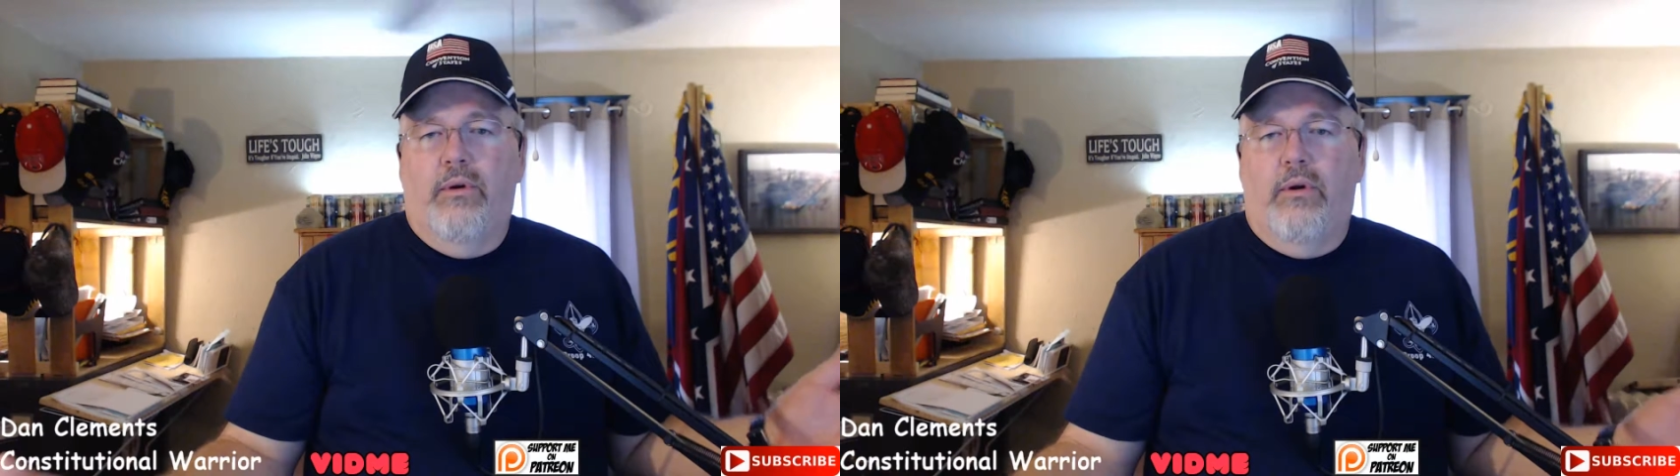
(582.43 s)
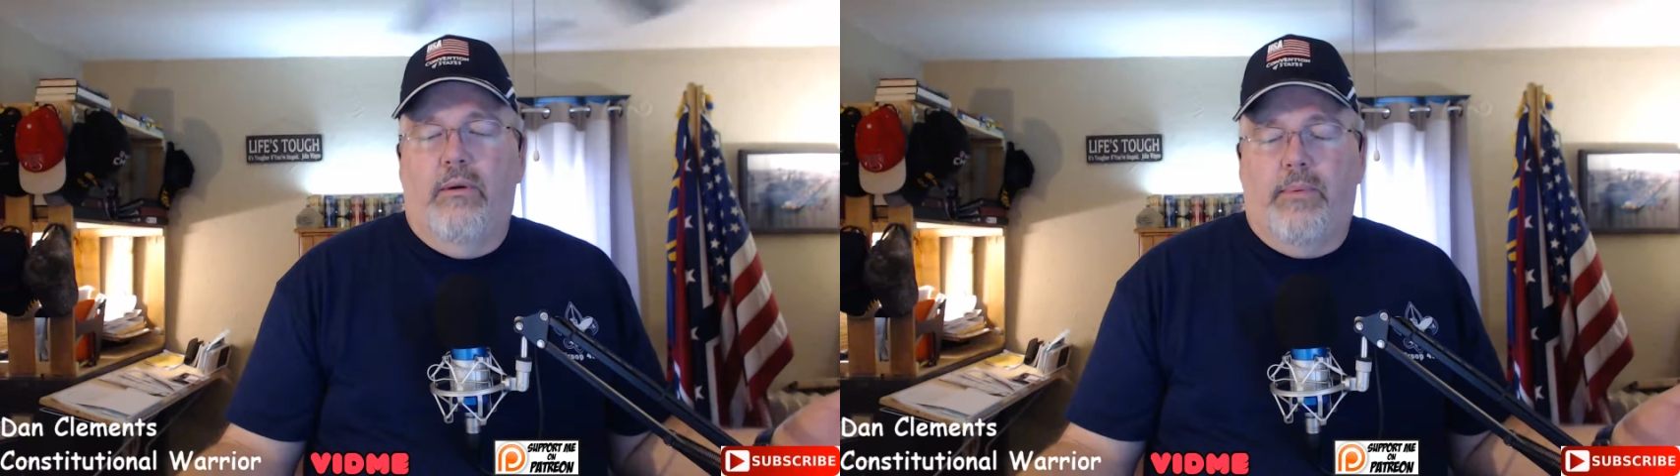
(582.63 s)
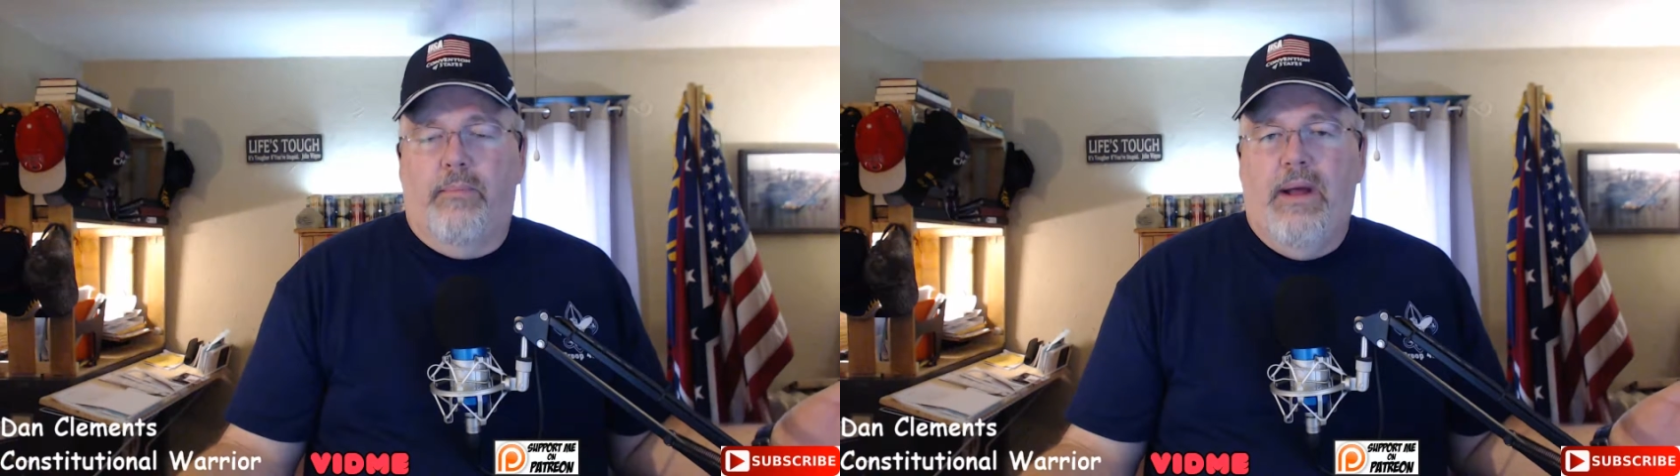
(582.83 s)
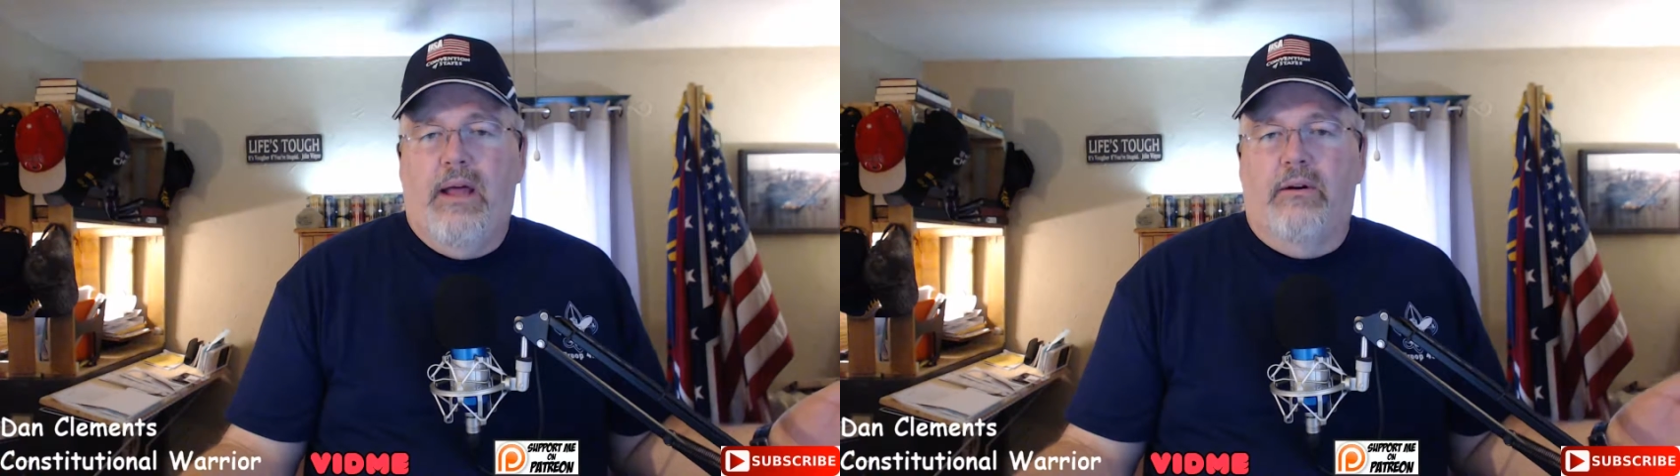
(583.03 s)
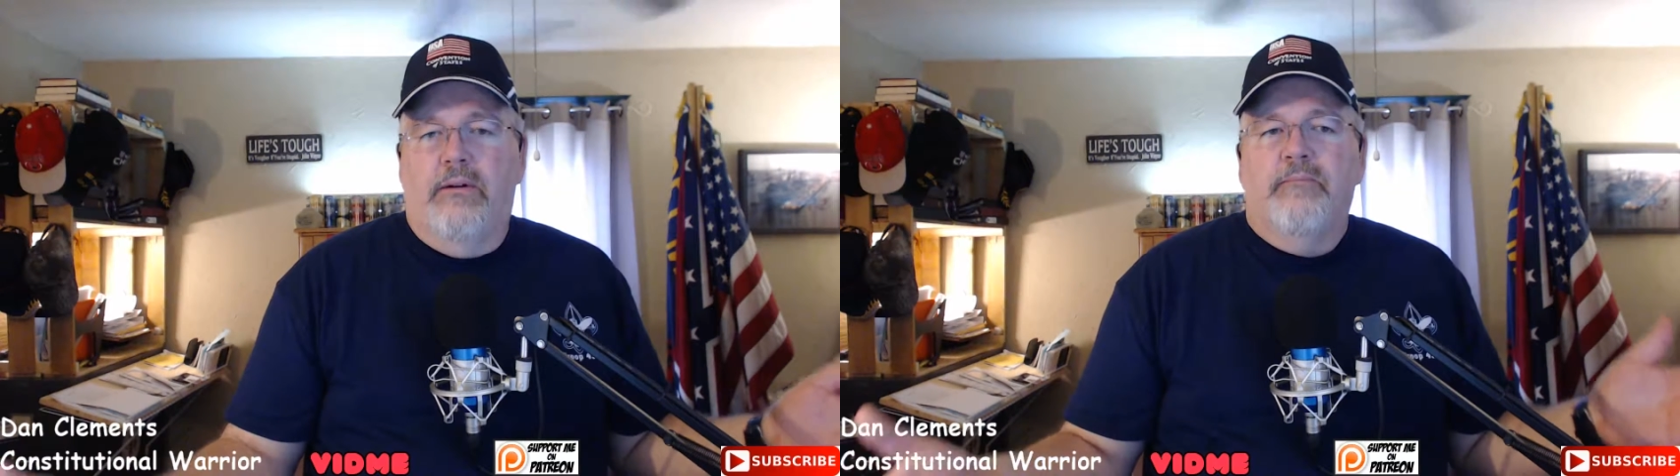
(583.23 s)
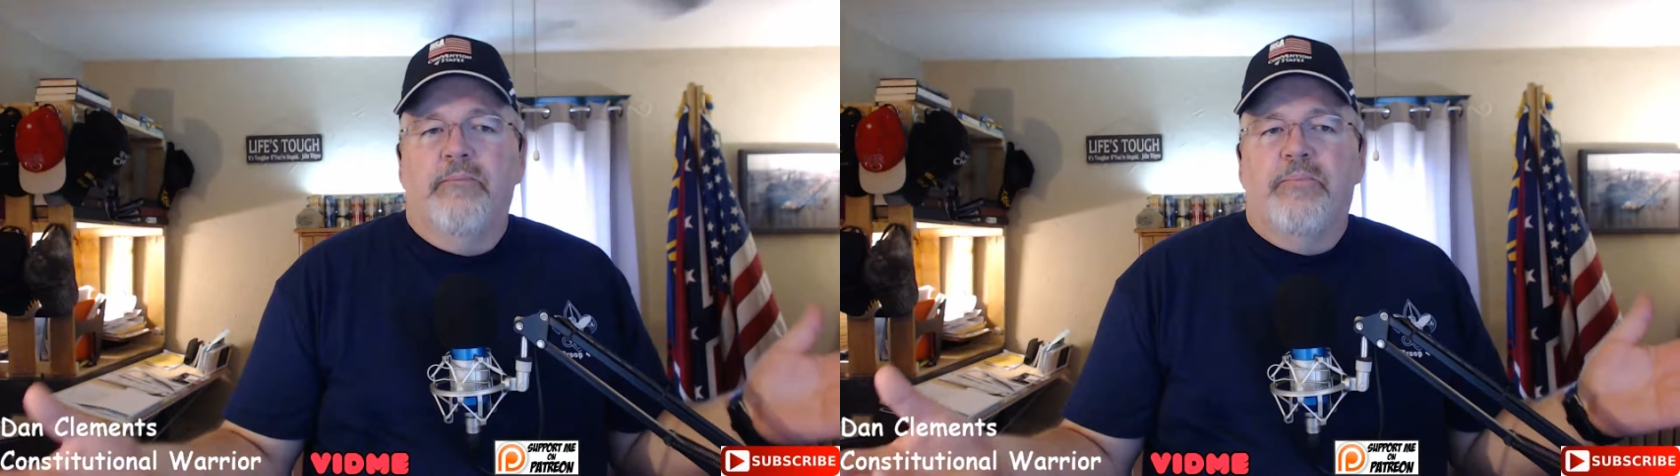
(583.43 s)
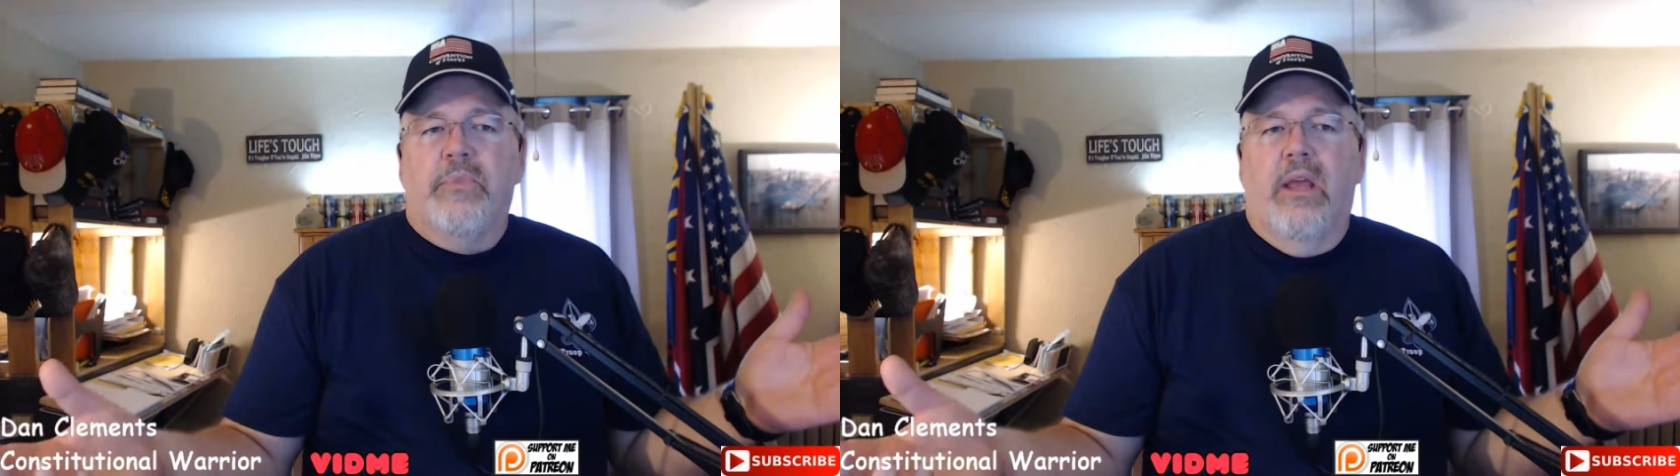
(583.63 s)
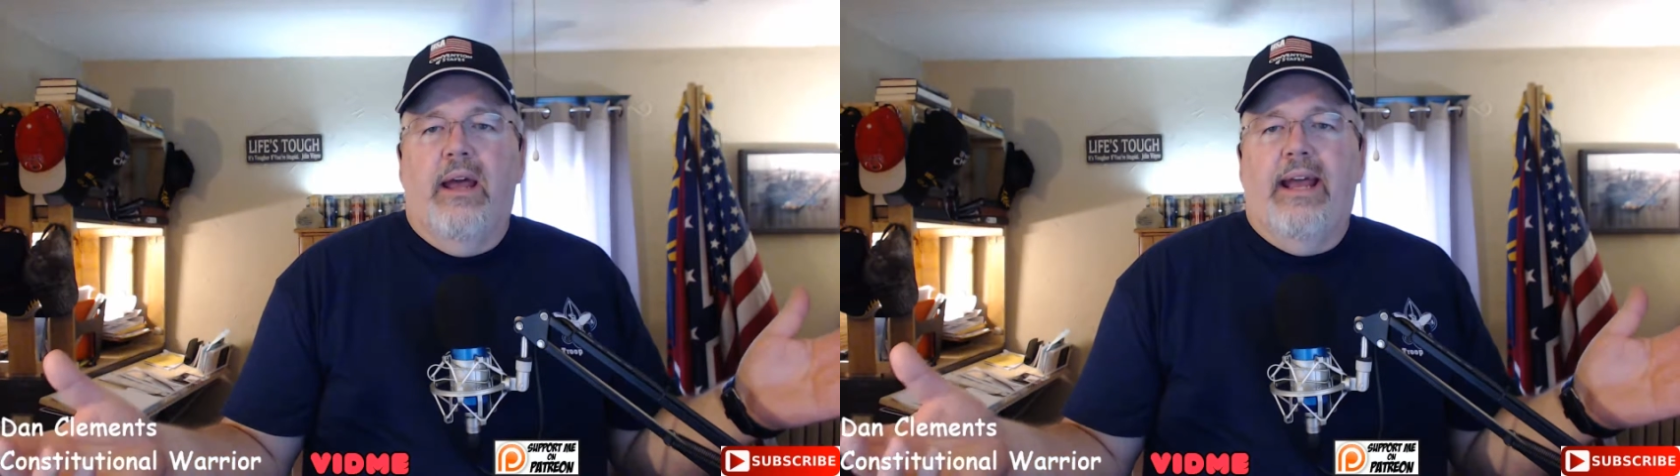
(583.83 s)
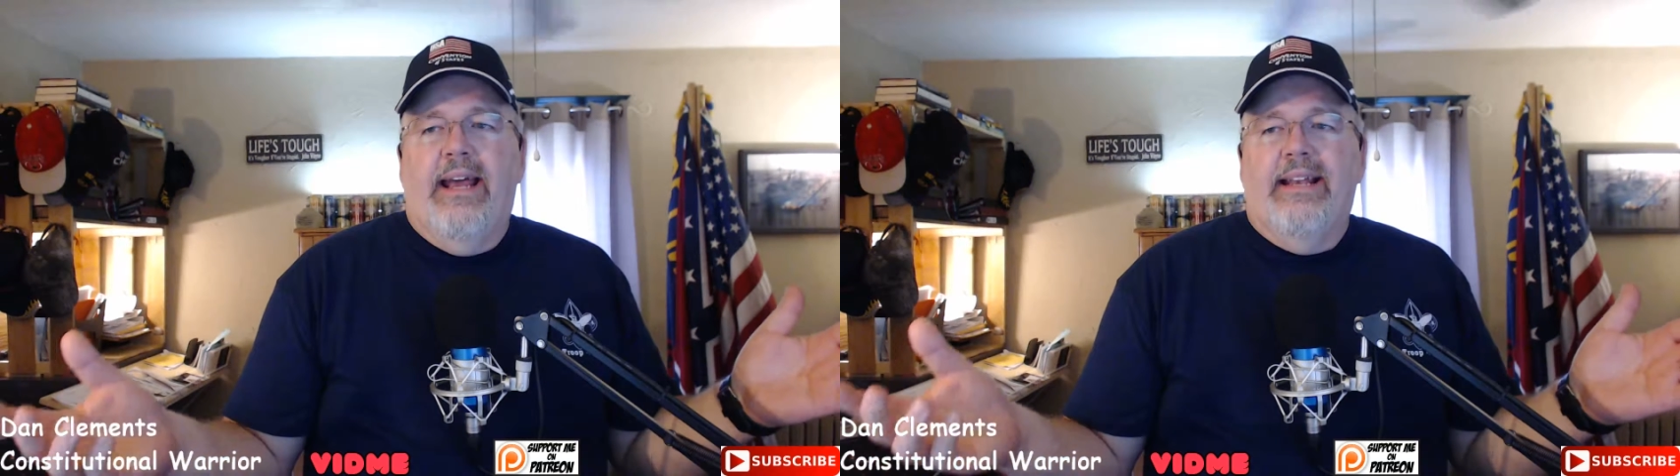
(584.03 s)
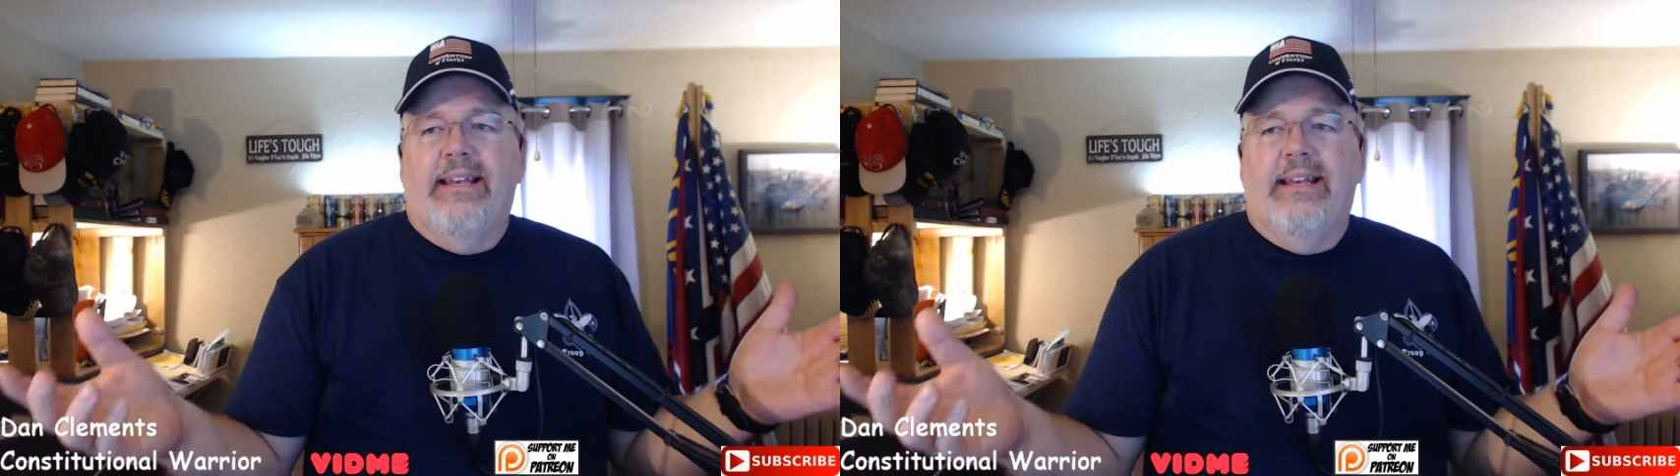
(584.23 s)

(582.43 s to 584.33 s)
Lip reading: propeller, and